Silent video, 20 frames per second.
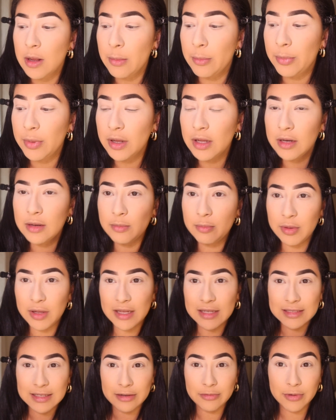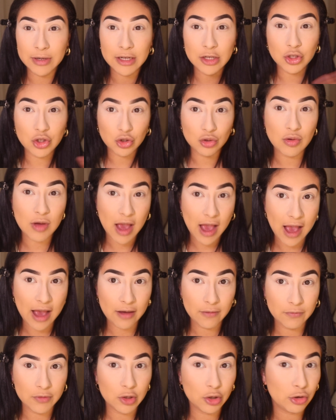But because I already do
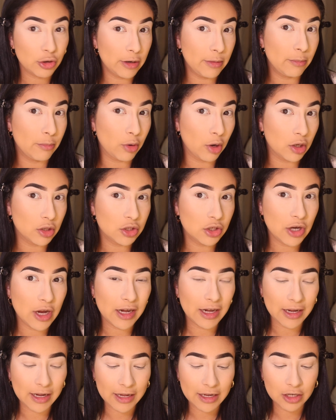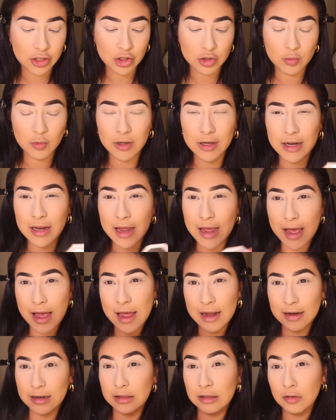have the cream bronzer and I kind of just want to
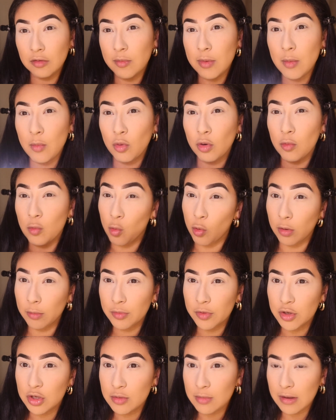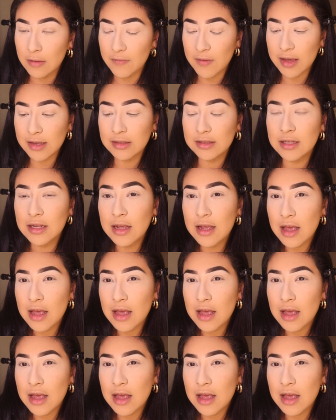add a little bit more warmth to my face,